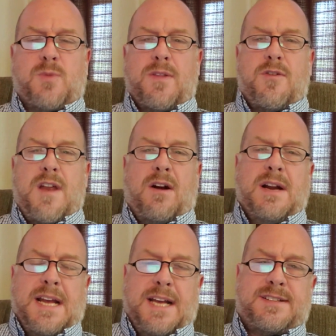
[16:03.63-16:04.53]
whether
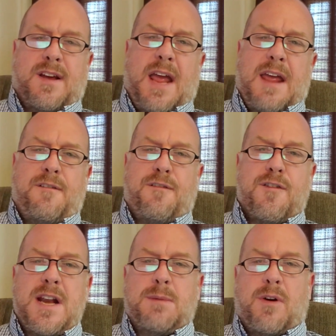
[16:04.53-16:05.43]
it's a
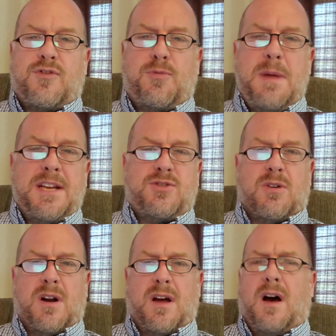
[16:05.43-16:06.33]
freedom of speech
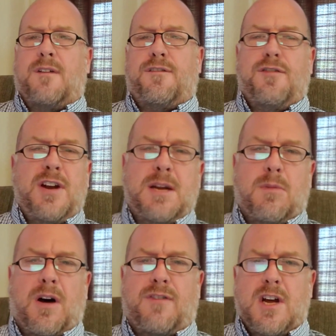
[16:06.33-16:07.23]
or a freedom
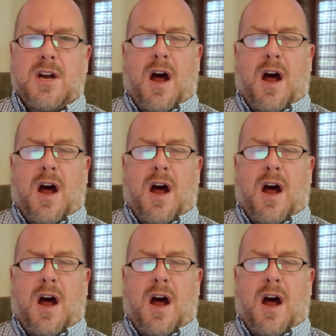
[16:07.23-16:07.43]
of